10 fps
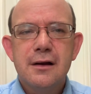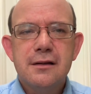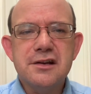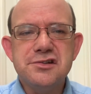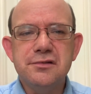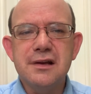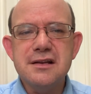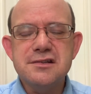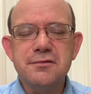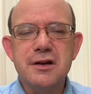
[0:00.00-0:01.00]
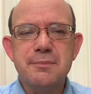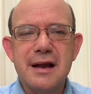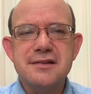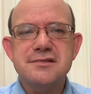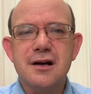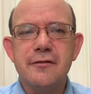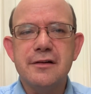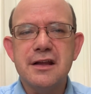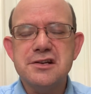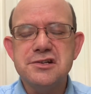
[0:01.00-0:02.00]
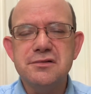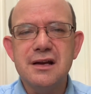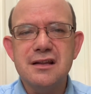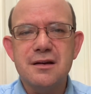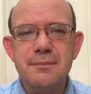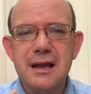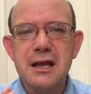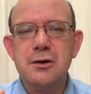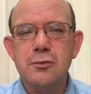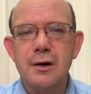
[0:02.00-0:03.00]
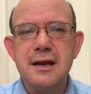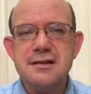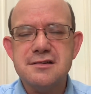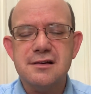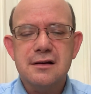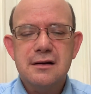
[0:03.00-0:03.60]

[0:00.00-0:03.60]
that you need to repent of and that you need to make right?